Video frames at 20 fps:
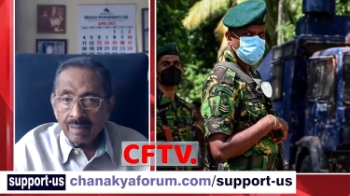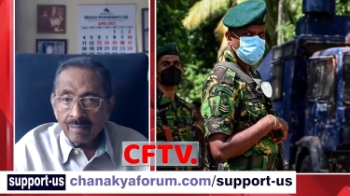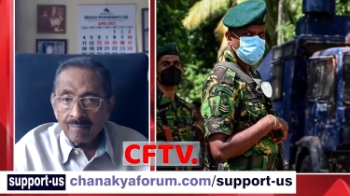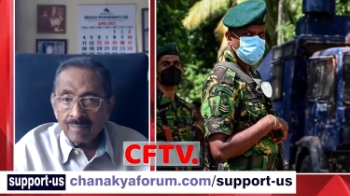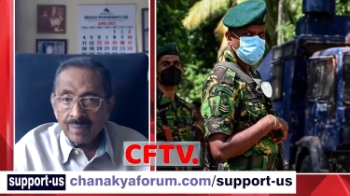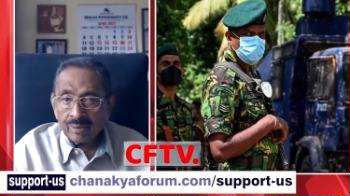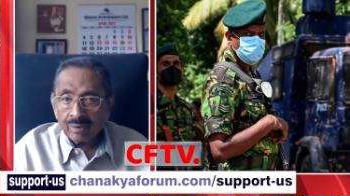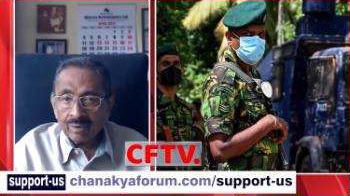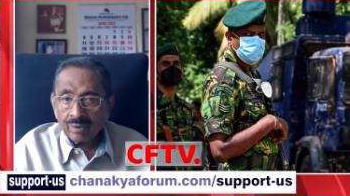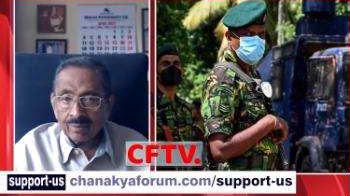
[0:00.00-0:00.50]

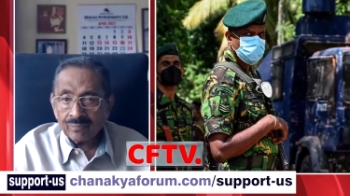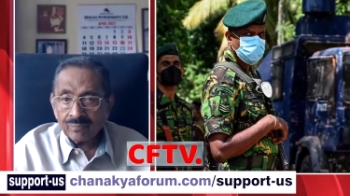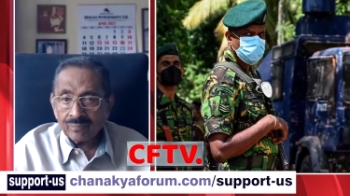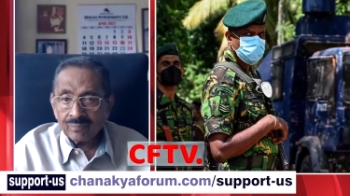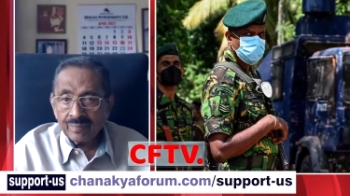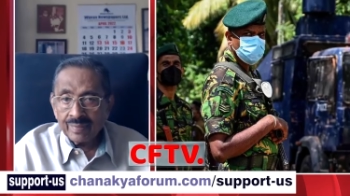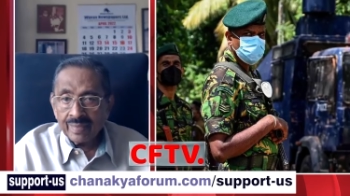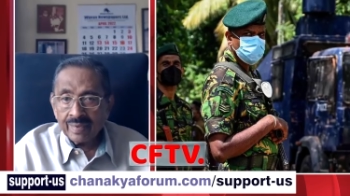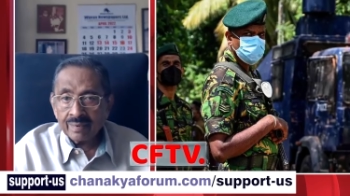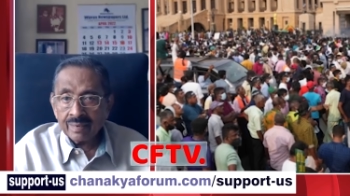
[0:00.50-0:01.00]
Because
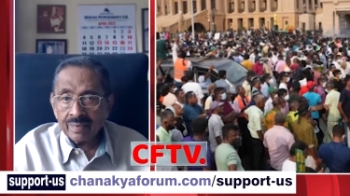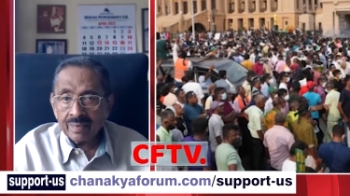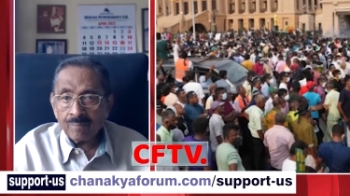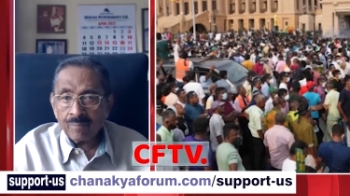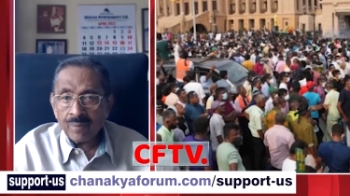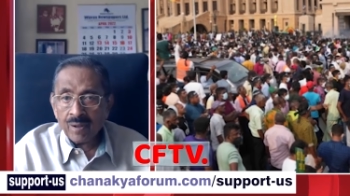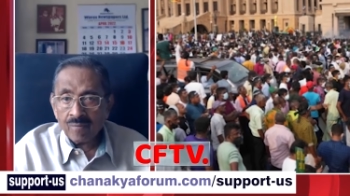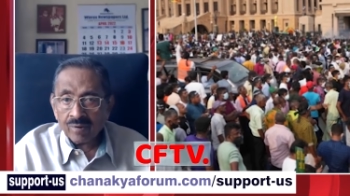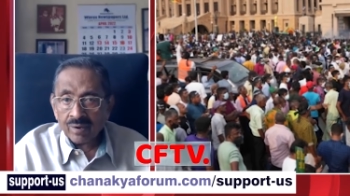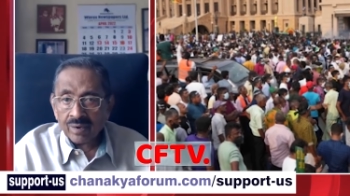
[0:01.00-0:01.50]
then the
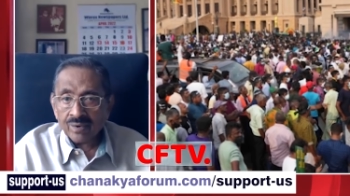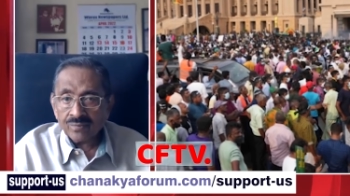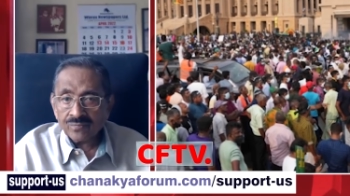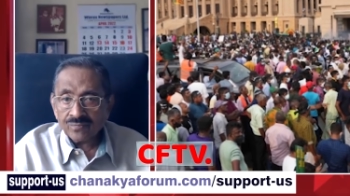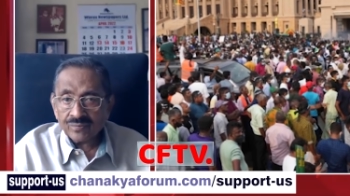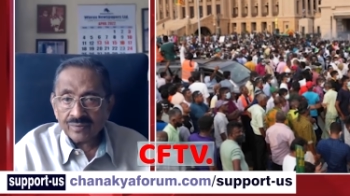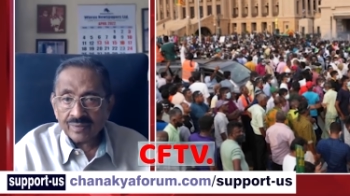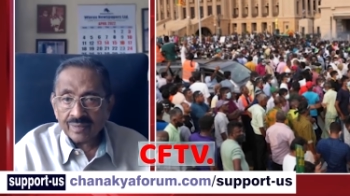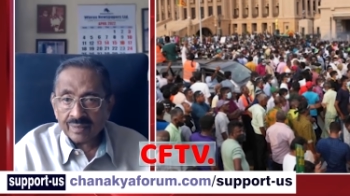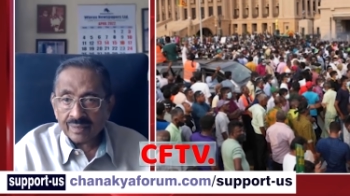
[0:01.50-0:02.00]
power cuts
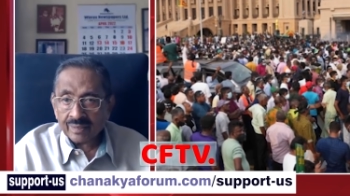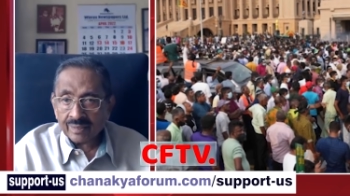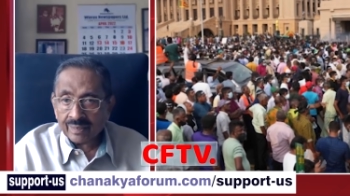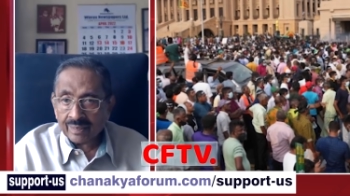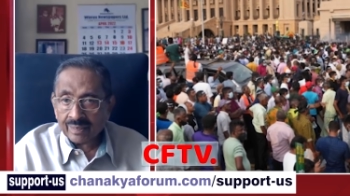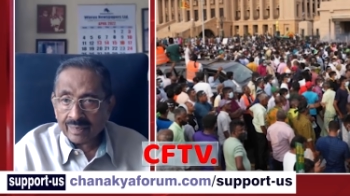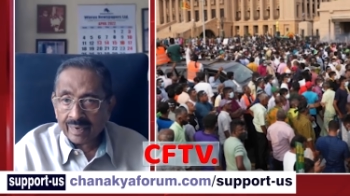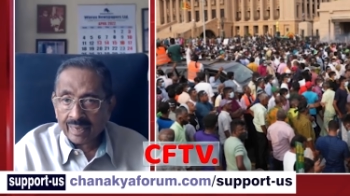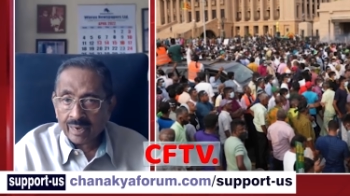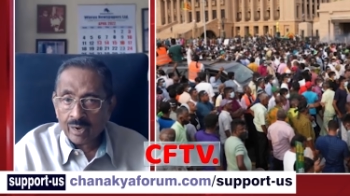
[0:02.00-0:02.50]

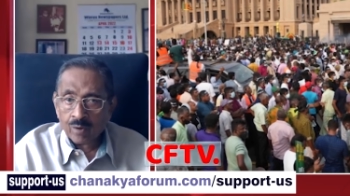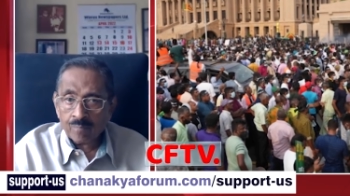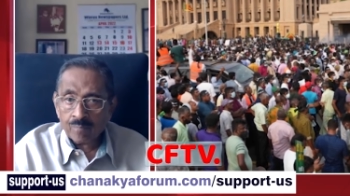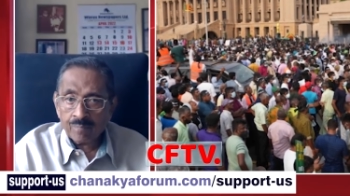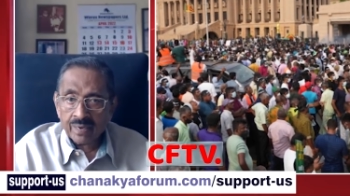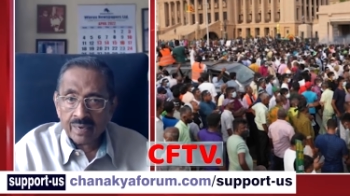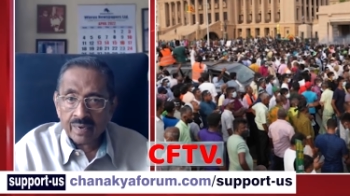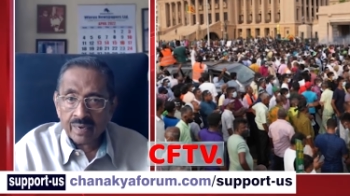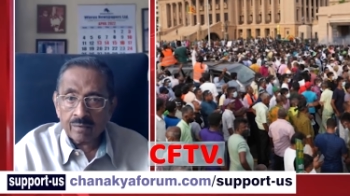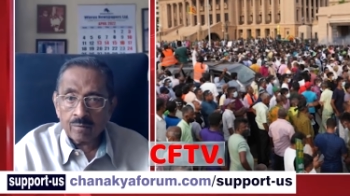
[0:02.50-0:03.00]
cannot
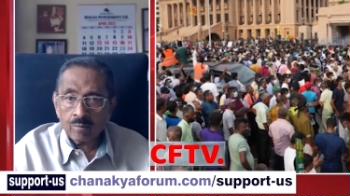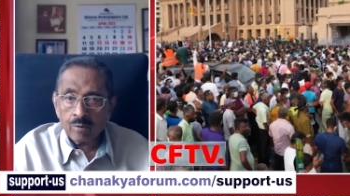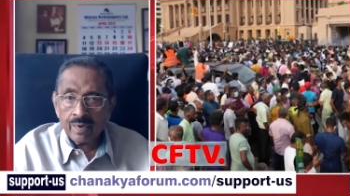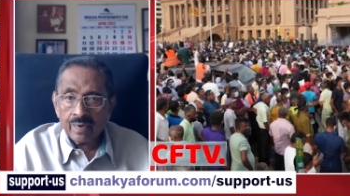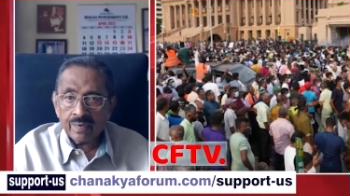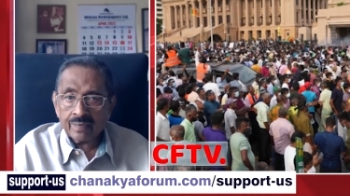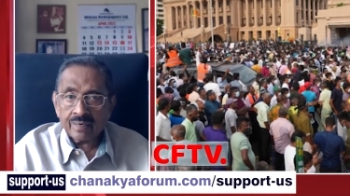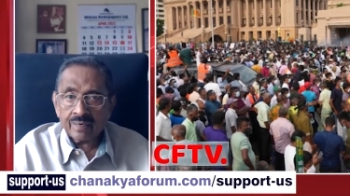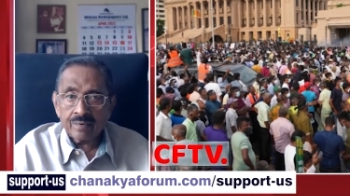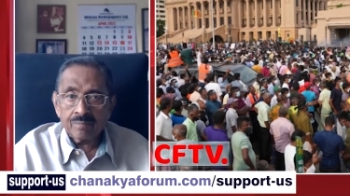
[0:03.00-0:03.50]
be
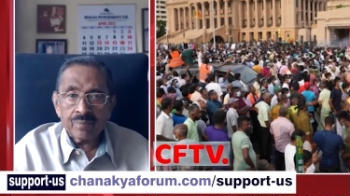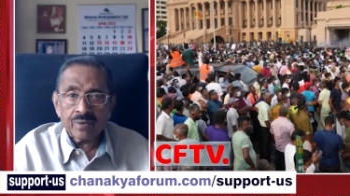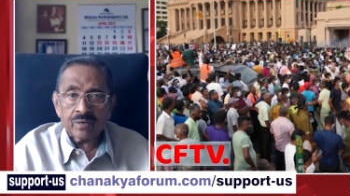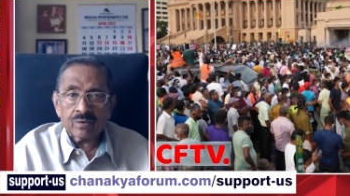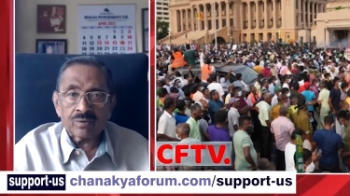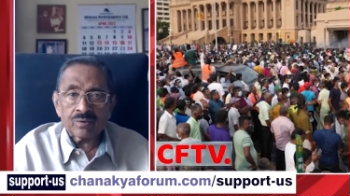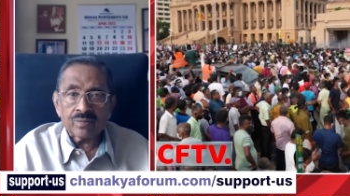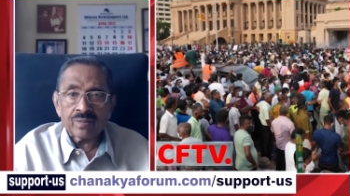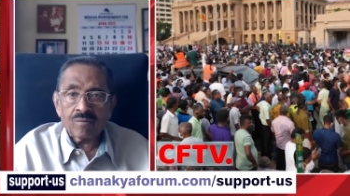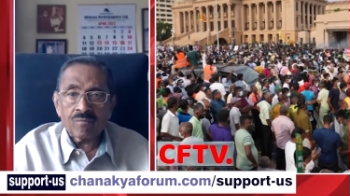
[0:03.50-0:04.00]
regulated
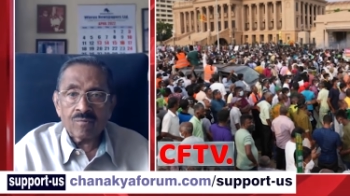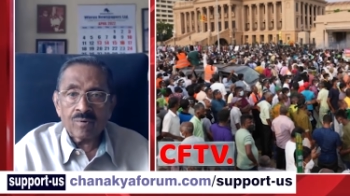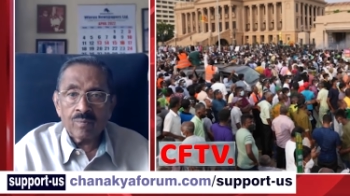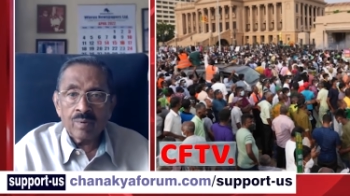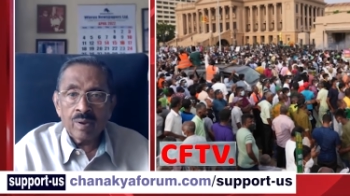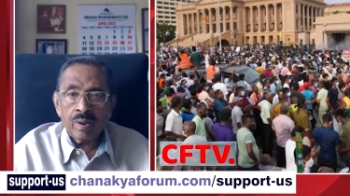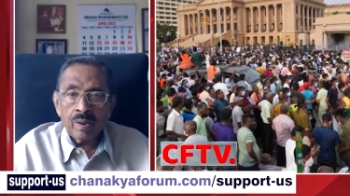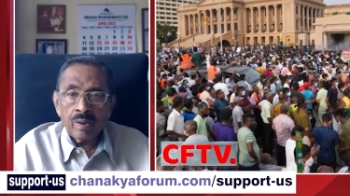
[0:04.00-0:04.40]
because there won't